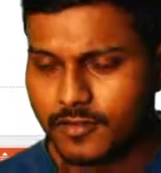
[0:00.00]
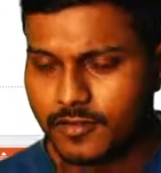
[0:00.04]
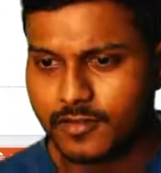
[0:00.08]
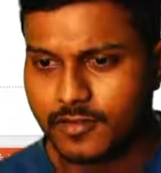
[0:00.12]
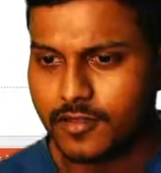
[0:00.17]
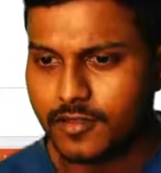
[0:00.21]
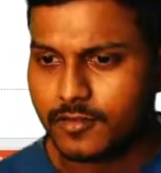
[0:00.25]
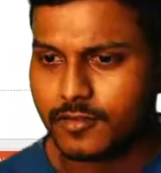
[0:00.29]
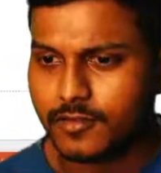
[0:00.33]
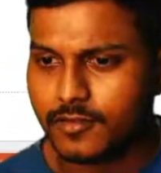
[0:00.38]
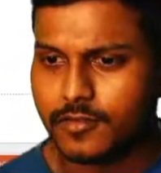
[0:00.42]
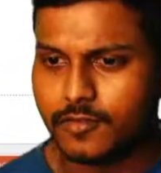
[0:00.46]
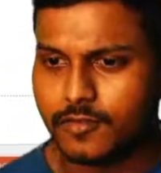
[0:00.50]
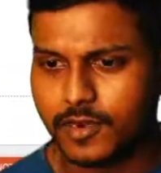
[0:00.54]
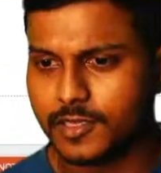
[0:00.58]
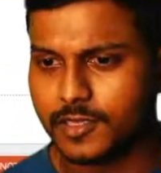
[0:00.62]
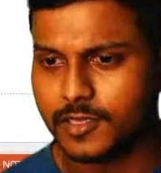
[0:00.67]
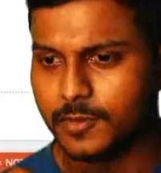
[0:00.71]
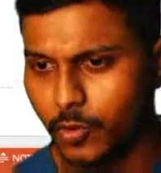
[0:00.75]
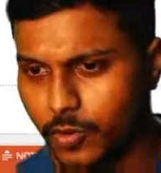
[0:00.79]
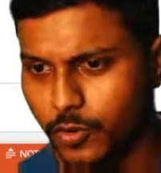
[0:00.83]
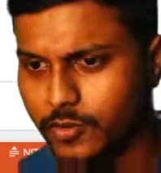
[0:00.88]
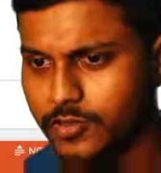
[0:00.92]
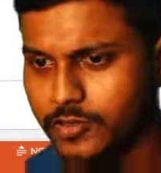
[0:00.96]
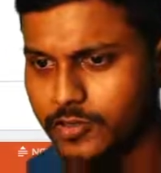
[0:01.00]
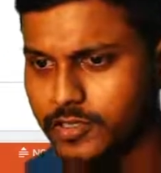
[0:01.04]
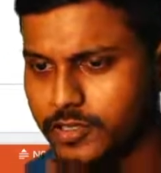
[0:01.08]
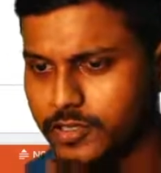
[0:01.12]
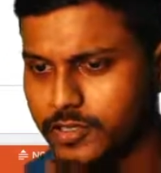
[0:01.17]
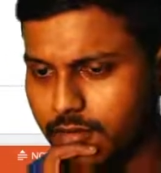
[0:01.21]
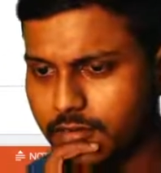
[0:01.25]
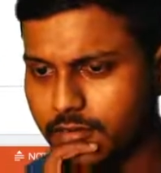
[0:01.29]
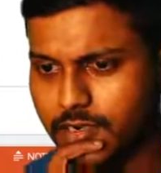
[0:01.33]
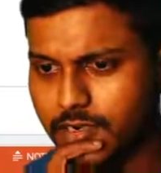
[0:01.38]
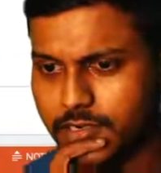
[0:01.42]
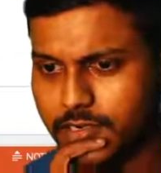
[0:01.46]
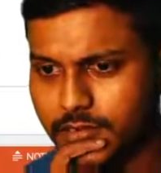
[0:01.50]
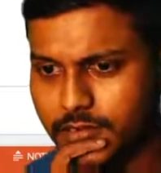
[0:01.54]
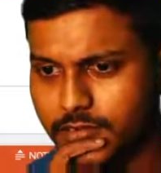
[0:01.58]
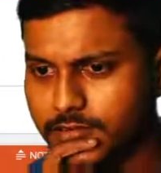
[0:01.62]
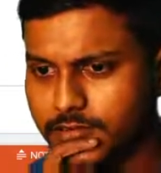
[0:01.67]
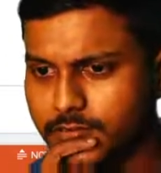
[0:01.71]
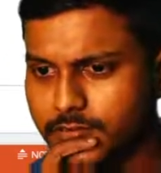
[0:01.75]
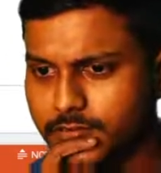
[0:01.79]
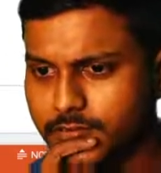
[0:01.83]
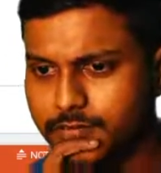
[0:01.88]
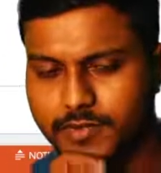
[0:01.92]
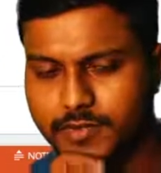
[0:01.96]
What are the protocols you have heard?
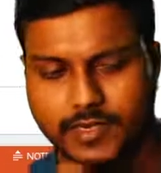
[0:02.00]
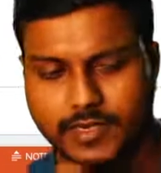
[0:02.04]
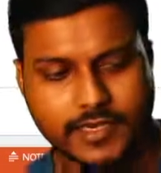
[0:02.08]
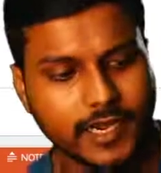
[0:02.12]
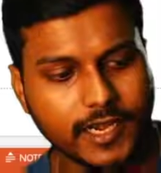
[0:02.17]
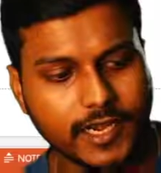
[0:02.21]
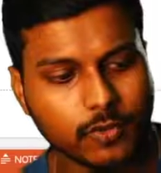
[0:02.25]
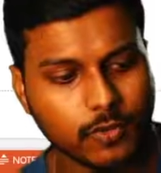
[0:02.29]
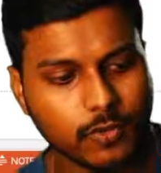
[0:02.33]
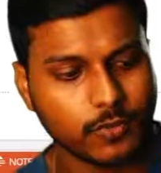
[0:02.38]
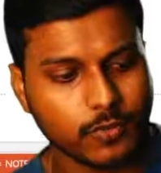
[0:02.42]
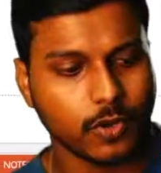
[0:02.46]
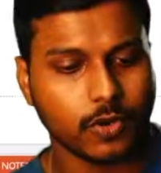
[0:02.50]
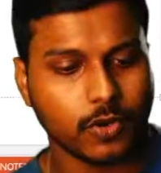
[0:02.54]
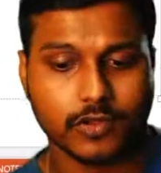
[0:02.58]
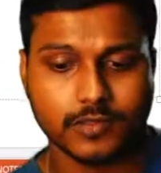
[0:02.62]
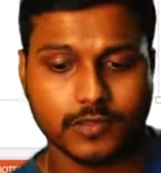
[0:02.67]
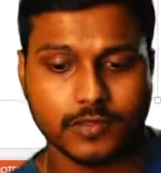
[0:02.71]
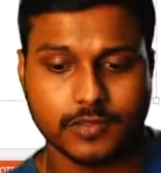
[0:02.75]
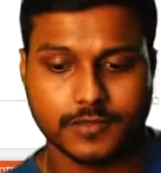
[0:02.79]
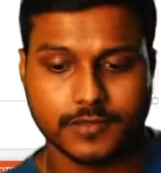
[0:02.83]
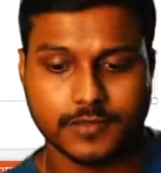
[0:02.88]
Network protocols.